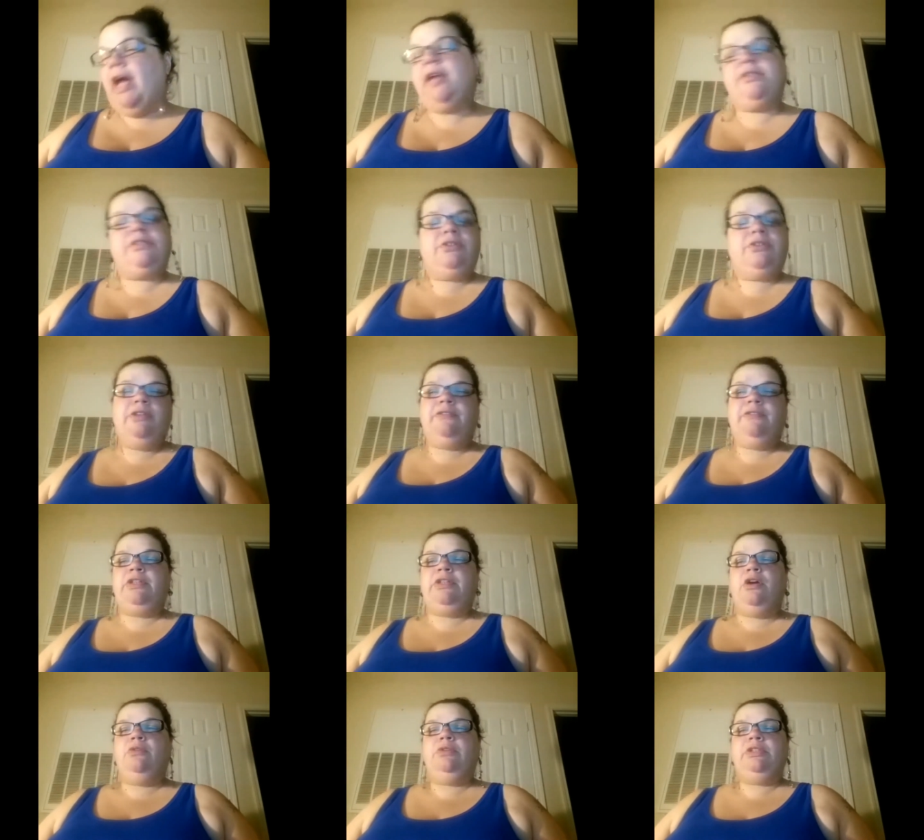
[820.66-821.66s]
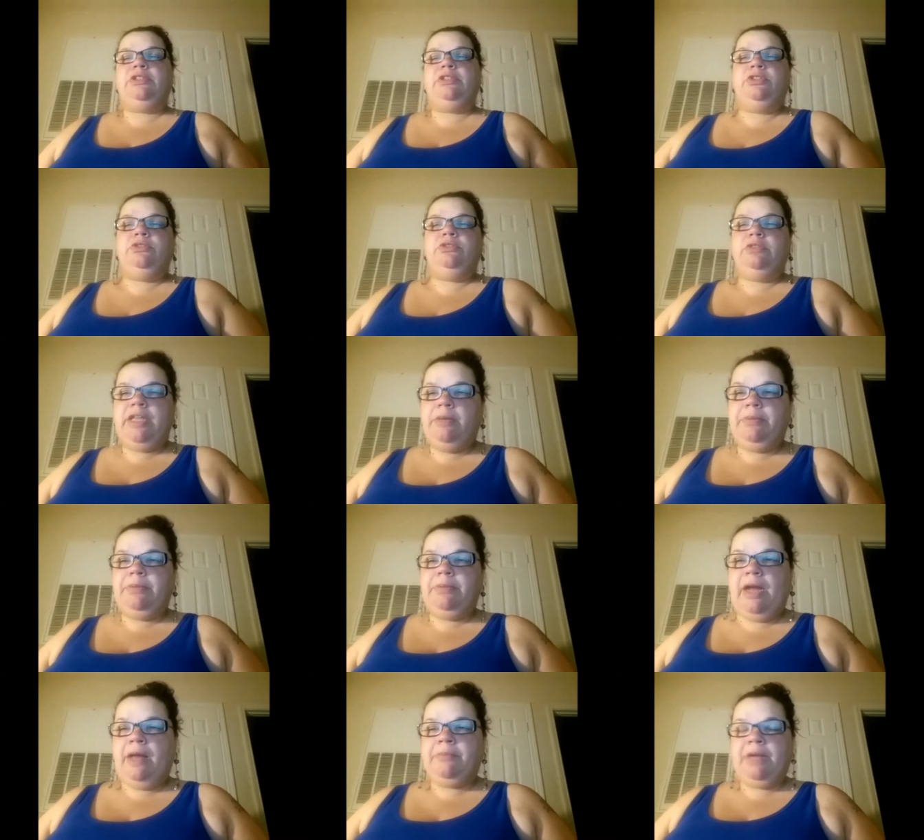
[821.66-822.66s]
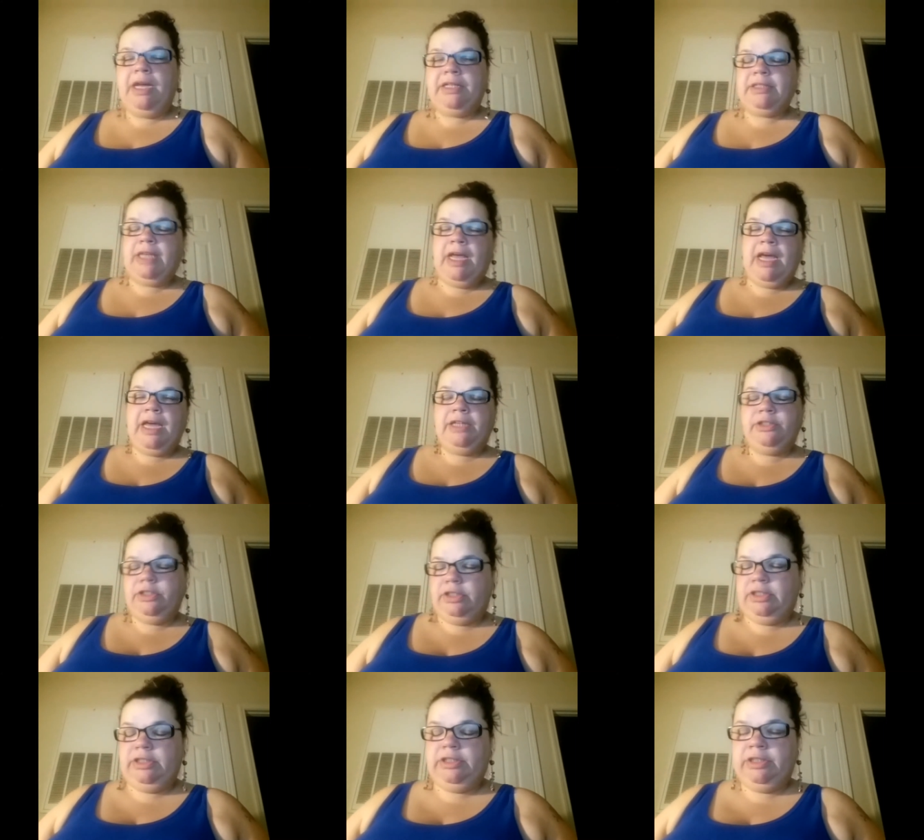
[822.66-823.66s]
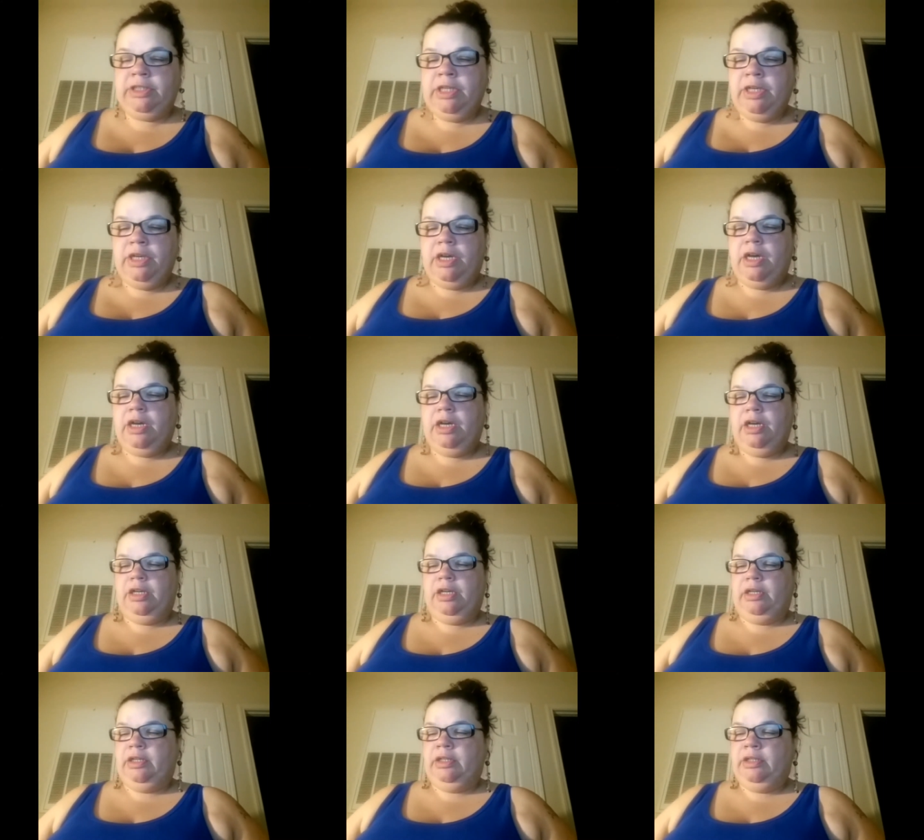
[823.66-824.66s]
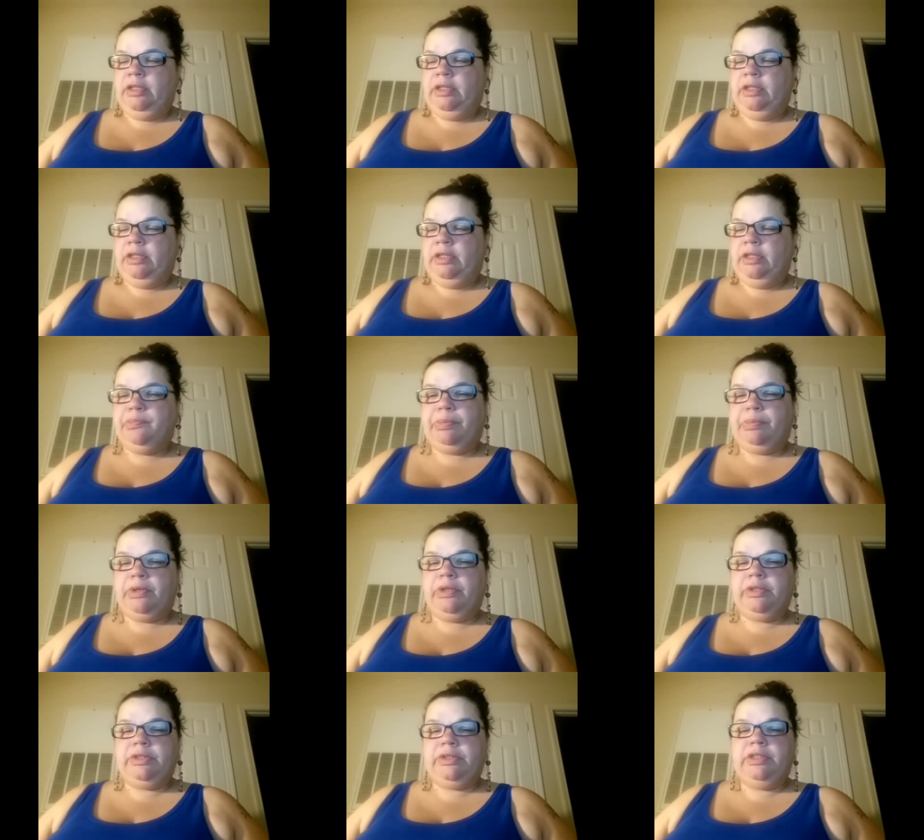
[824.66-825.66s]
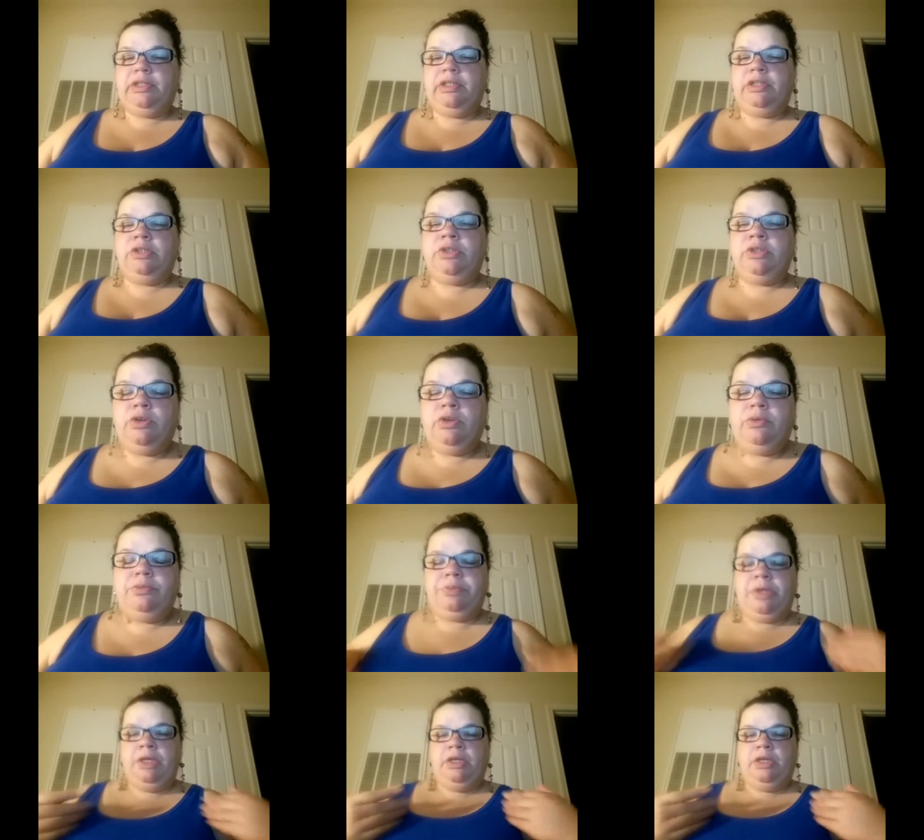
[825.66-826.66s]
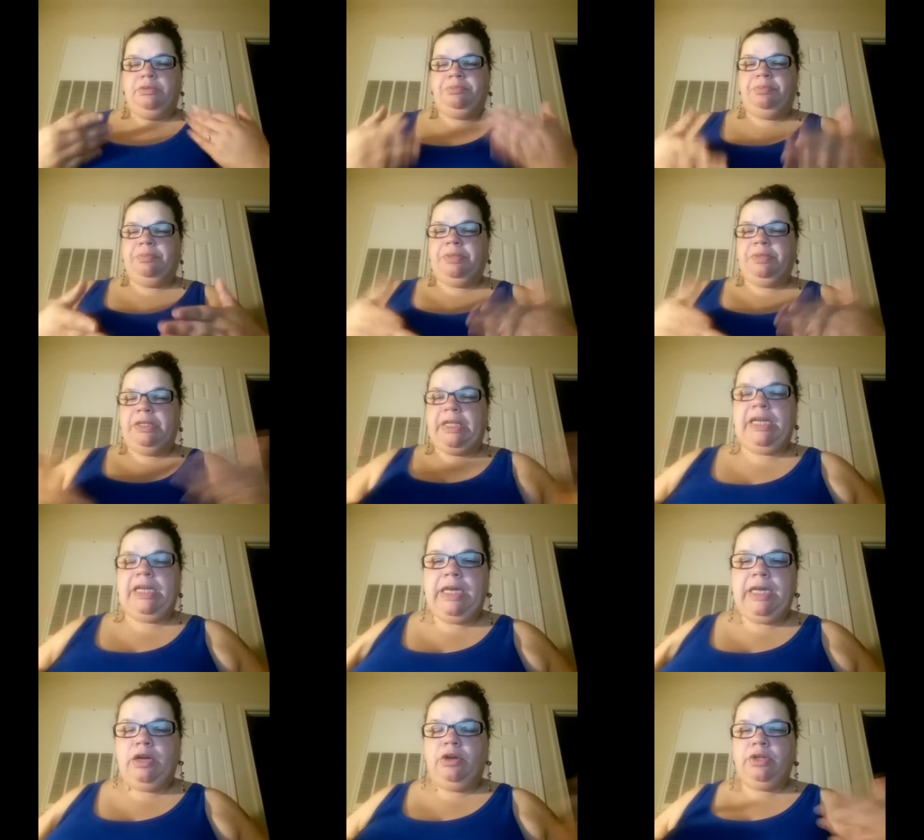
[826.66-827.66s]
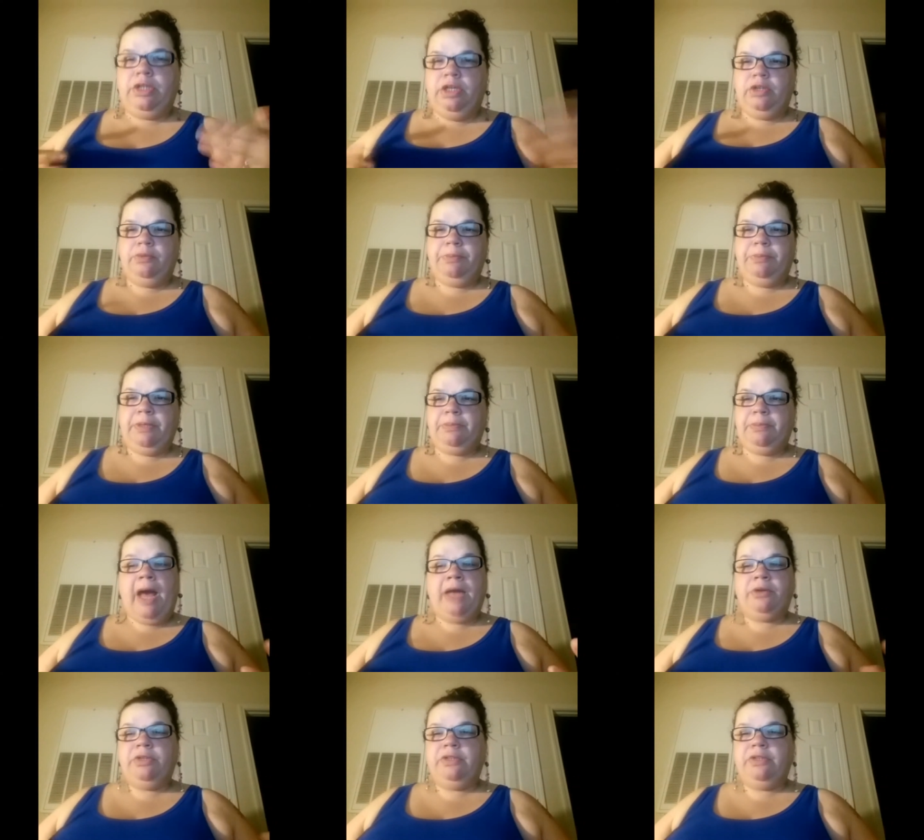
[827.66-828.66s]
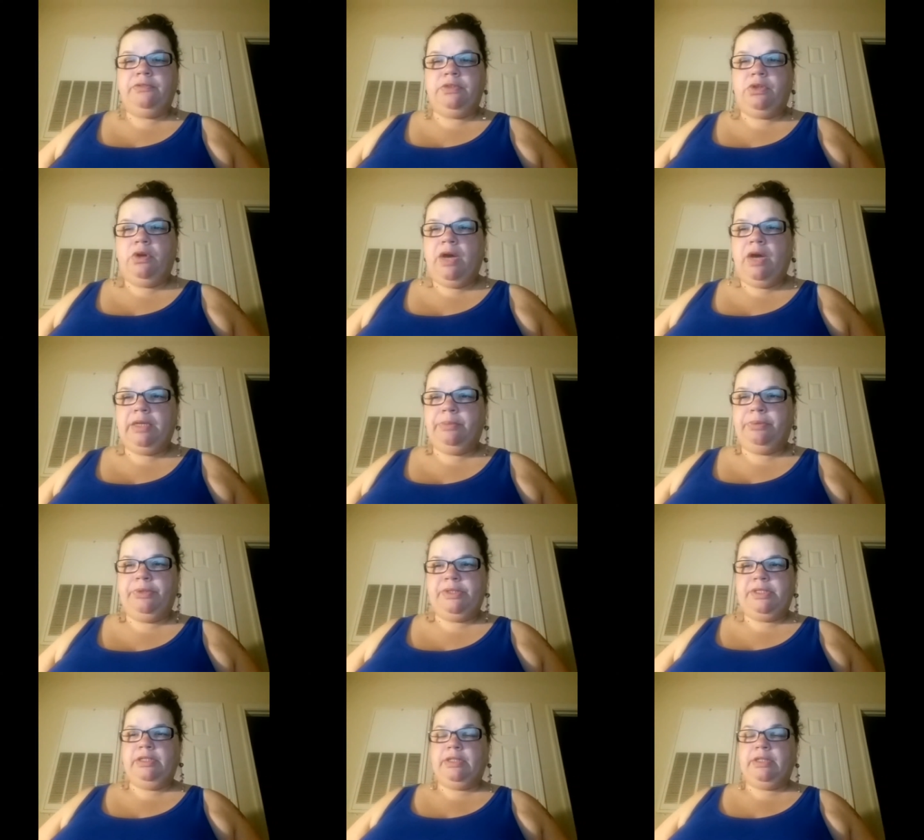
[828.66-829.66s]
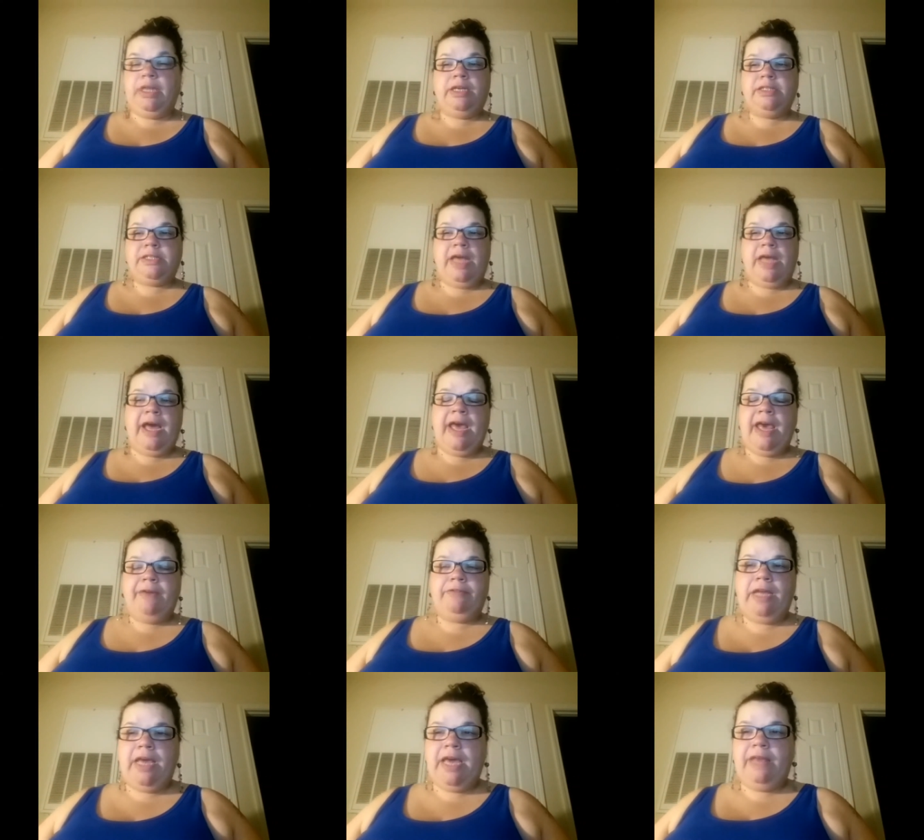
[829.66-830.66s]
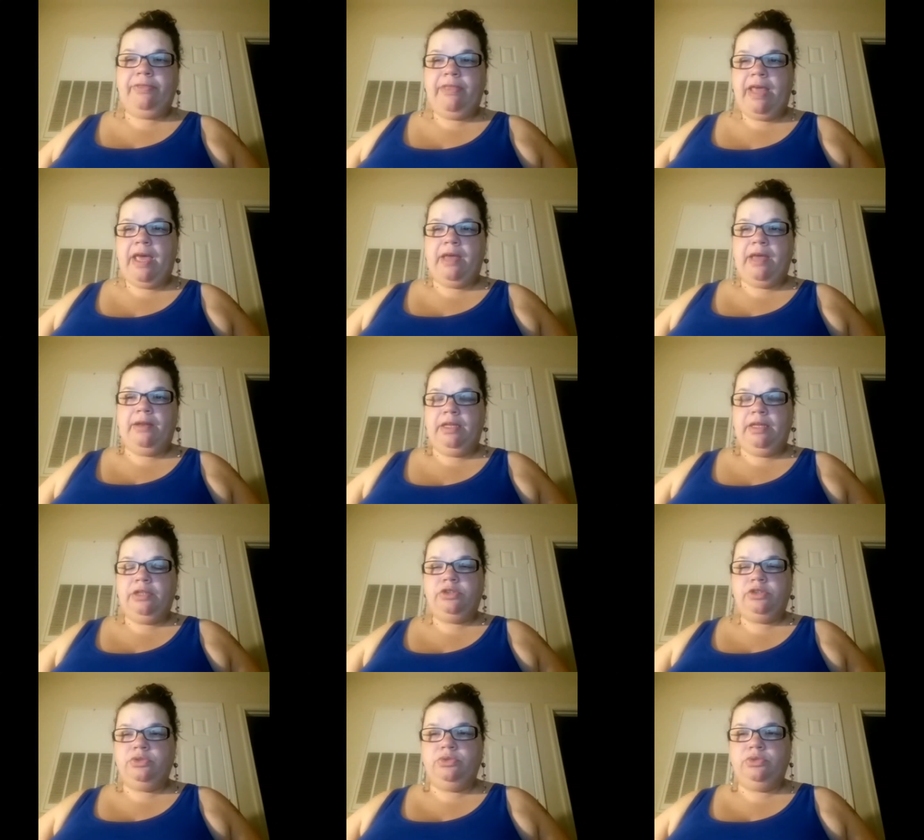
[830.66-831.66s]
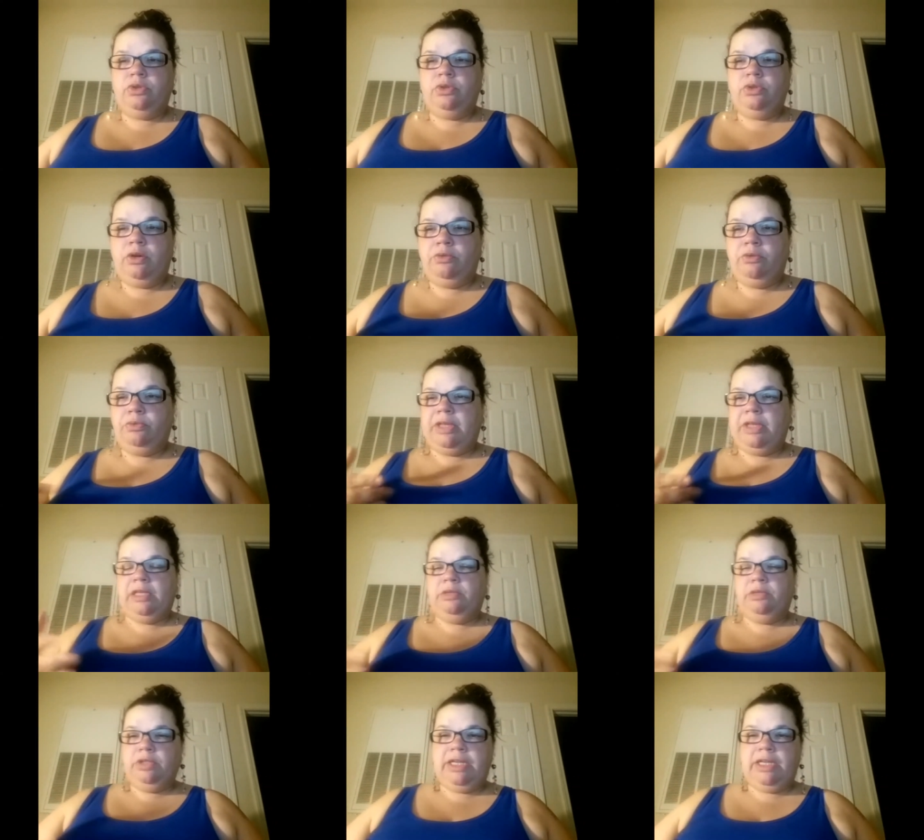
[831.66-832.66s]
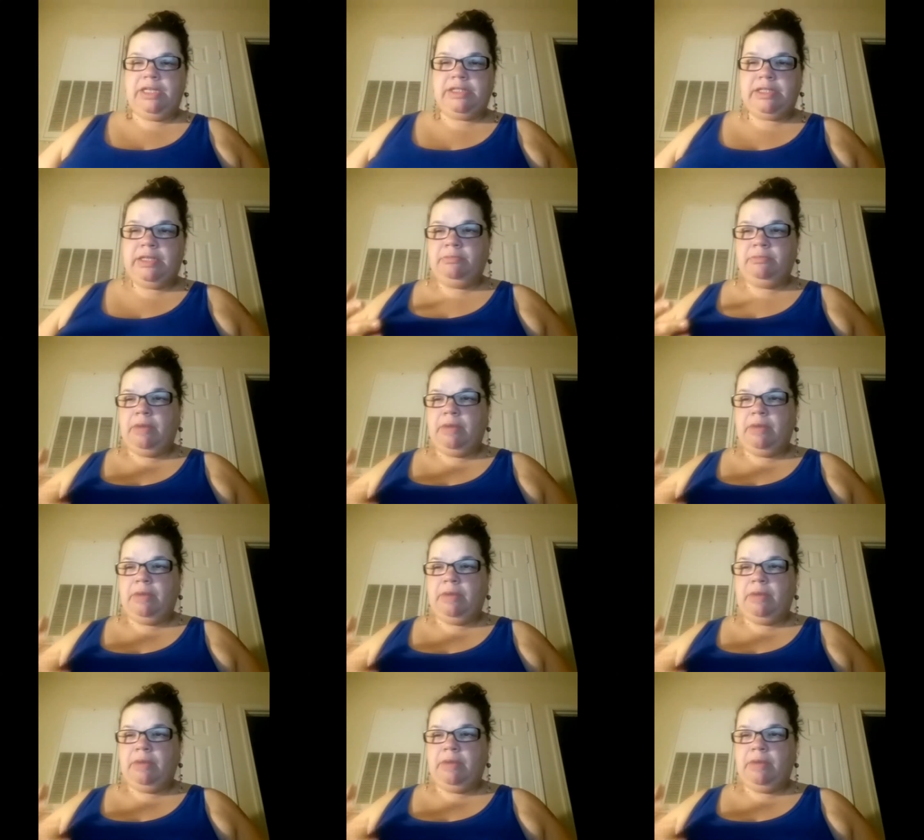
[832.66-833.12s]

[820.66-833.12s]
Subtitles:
just don't know what to do with that. But I'm not the hygiene expert to, you know, lay that on other people. I don't even know how to present that because I haven't had that issue with anyone that's in